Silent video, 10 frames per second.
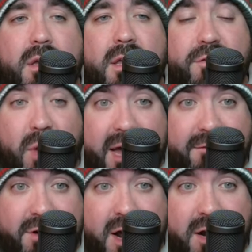if you
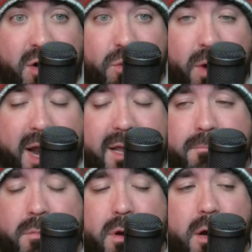have not
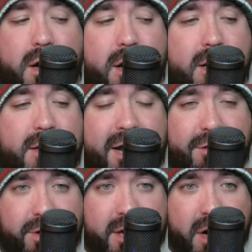already,
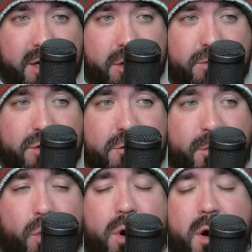either here on YouTube
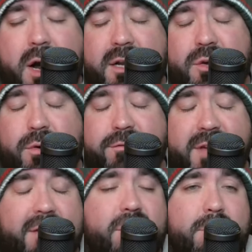or on your
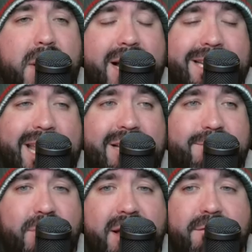favorite
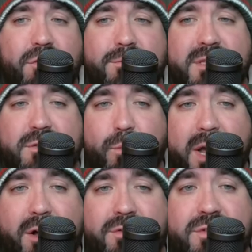podcast platforms as
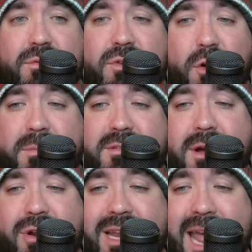well, so you don't miss out on